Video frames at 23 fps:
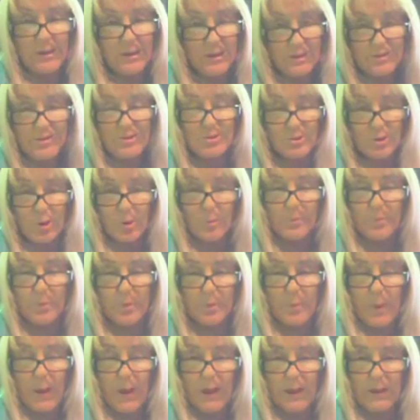it stopped the
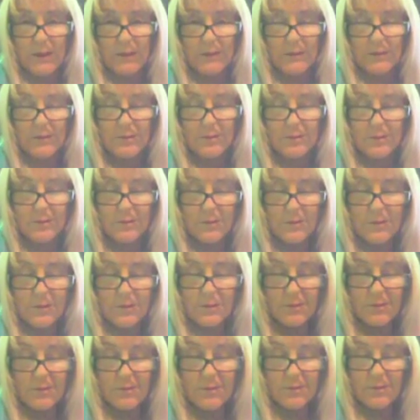pain,
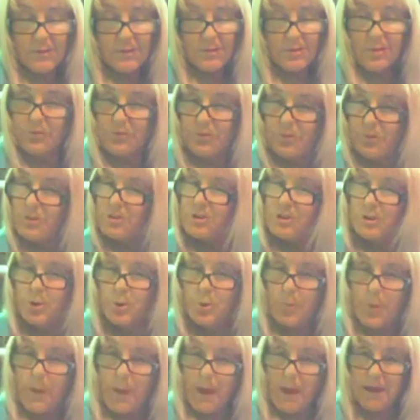the
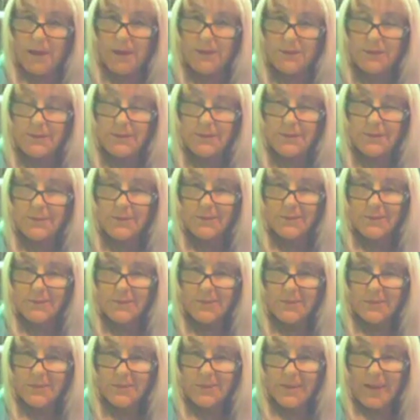physical pain
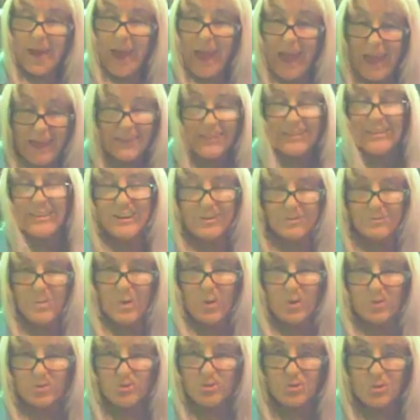and the
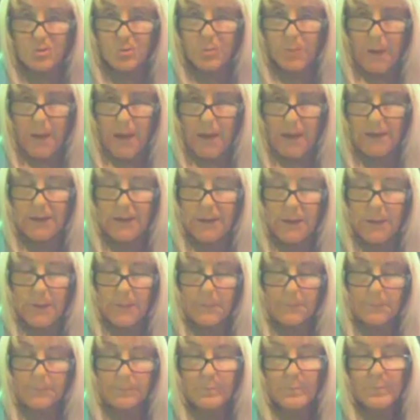emotional pain.
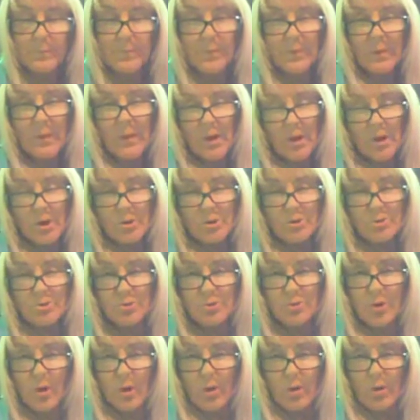
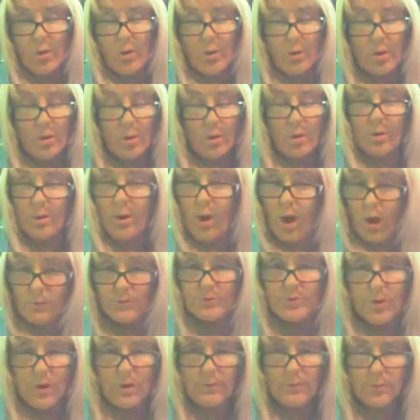So
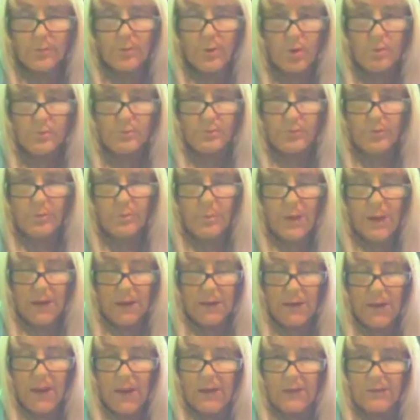life travelled on for
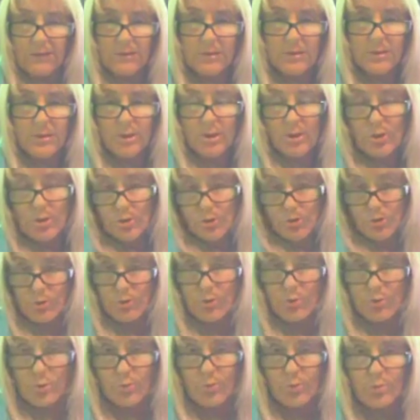me, and
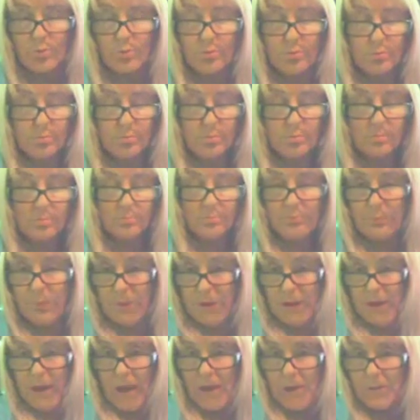school
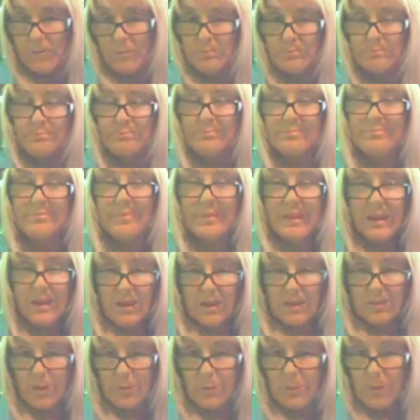became
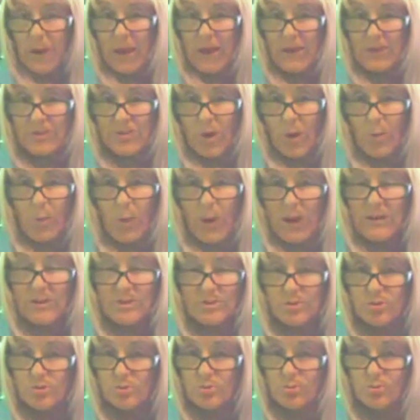the place I
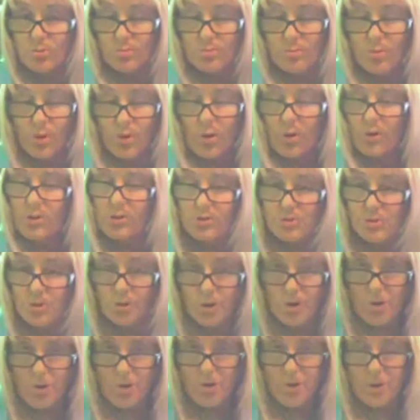went to not only to
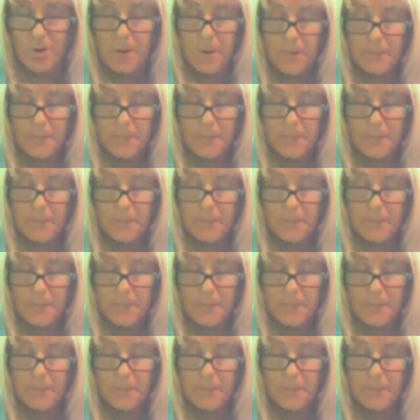learn,